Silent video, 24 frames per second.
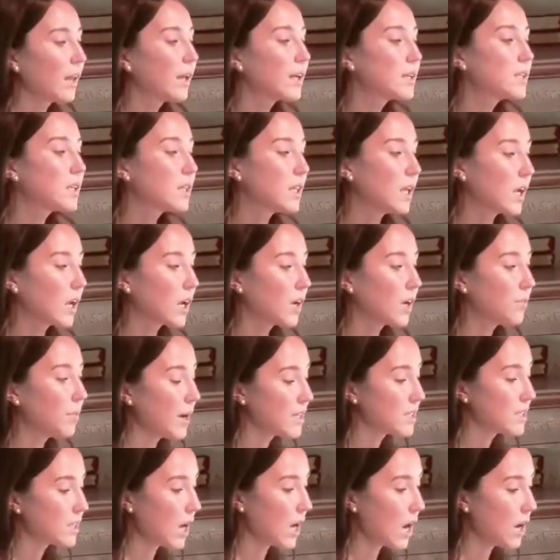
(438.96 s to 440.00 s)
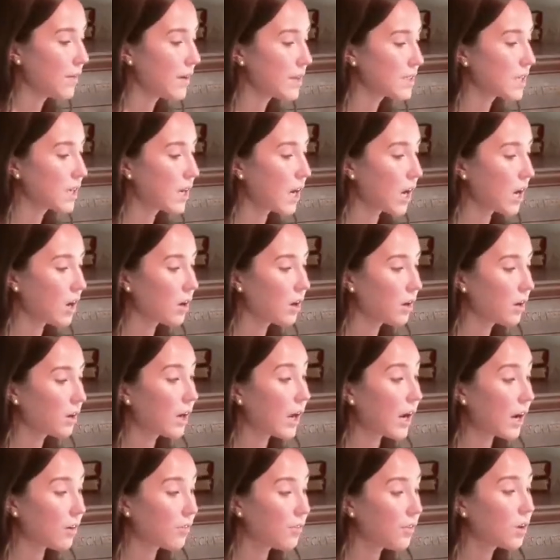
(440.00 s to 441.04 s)
to think of myself as a care
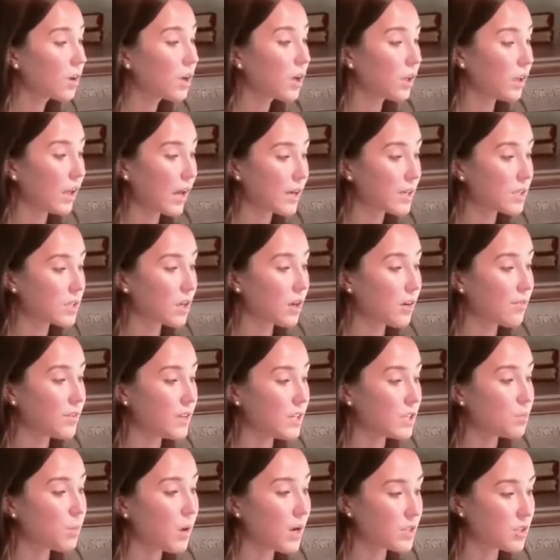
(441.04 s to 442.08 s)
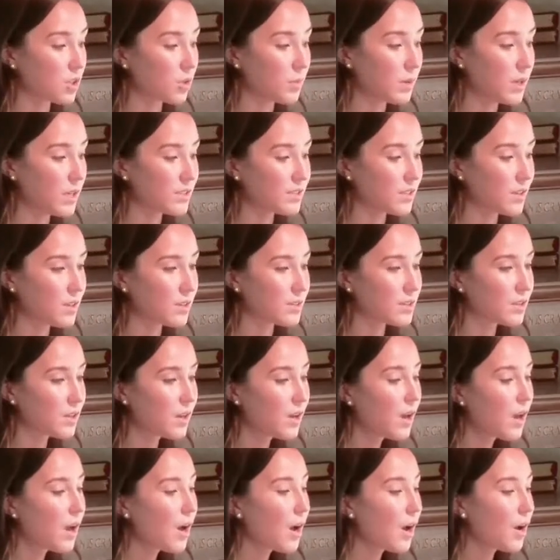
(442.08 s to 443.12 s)
careful collector of these puzzle pieces,
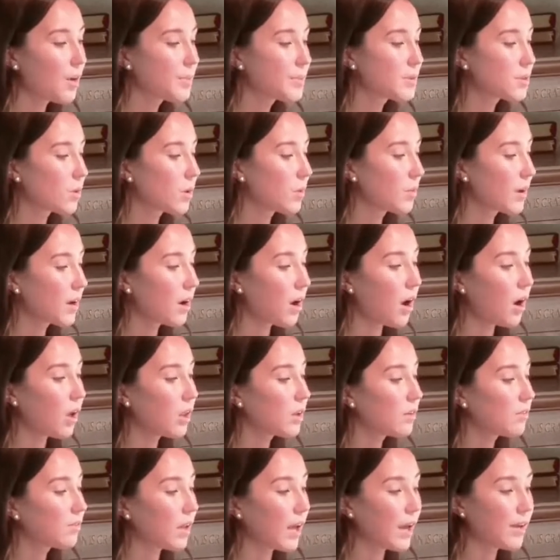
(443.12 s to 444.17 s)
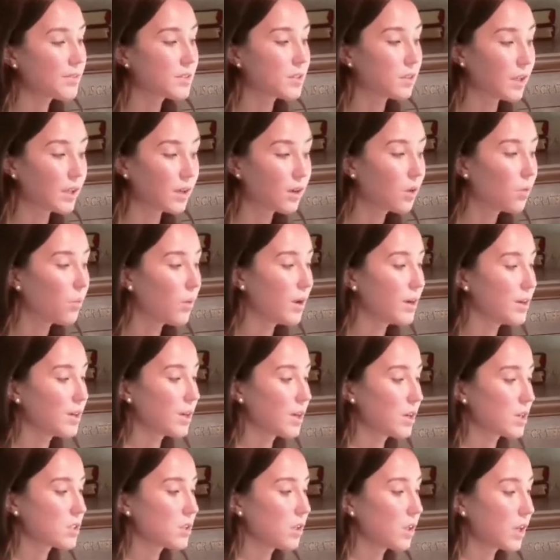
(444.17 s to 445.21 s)
absorbing all of life's little
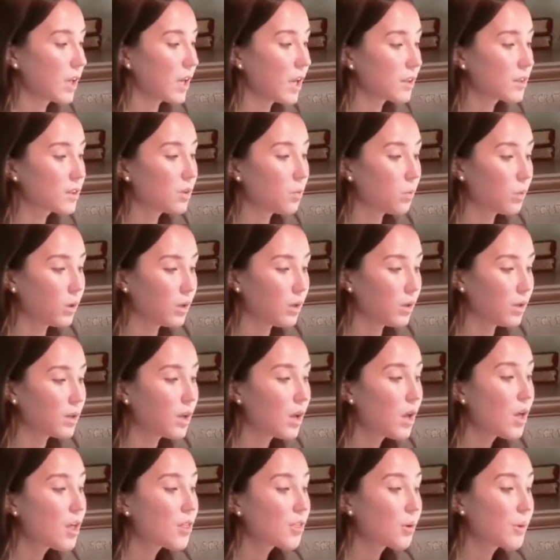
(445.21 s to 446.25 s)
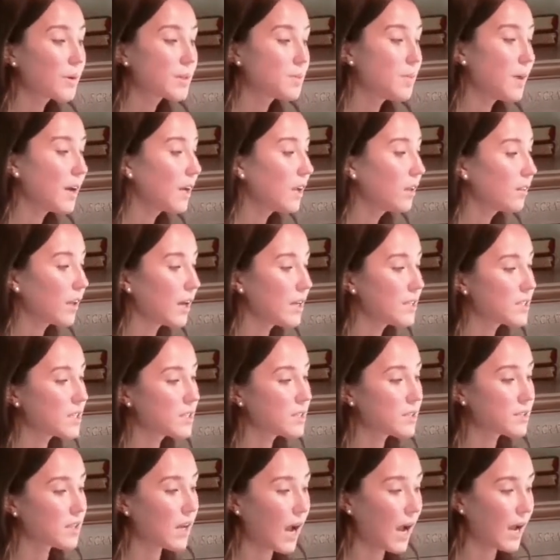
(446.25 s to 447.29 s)
wonders, looking at the world through as many lenses
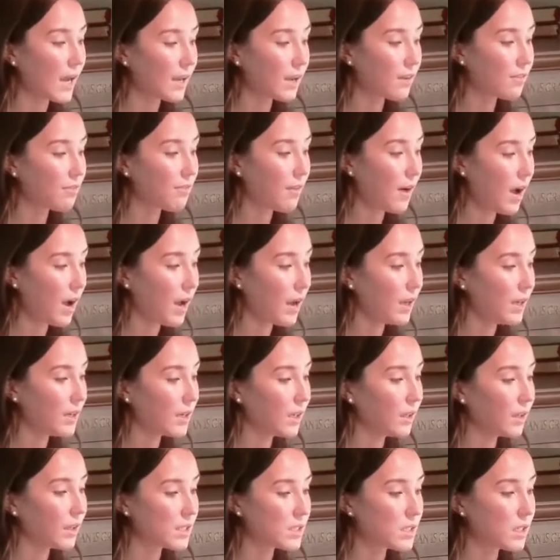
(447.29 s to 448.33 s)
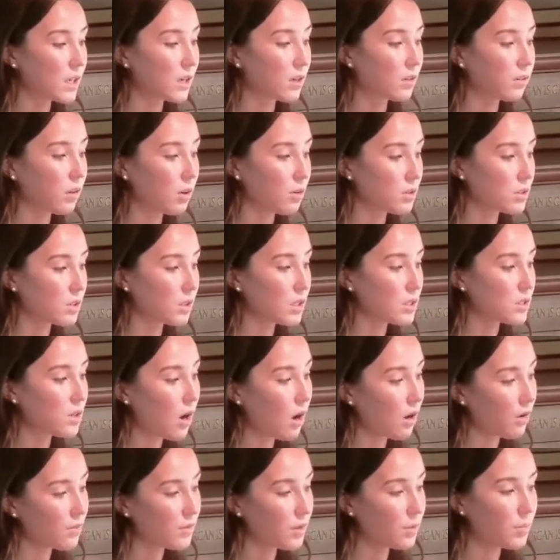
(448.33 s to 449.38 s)
as I can find, and listening closely to
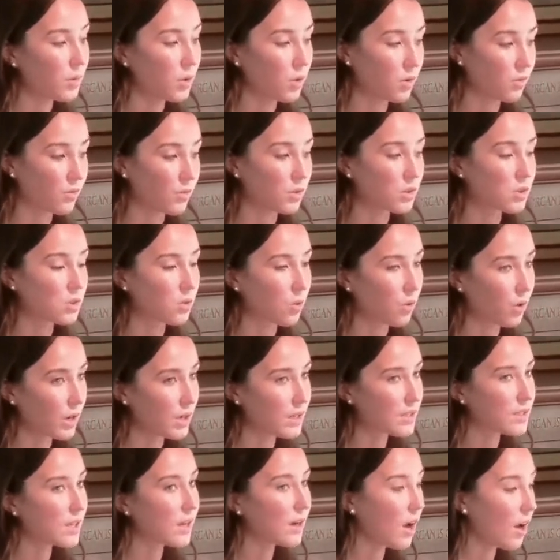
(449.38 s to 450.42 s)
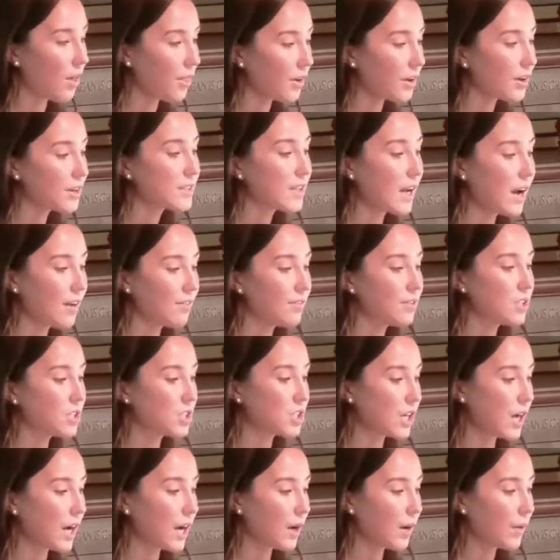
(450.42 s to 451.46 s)
all of the beautiful stories that others have to
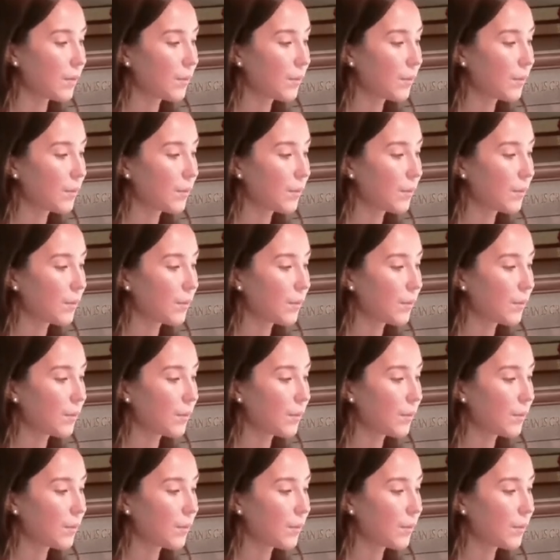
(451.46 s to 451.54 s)
share.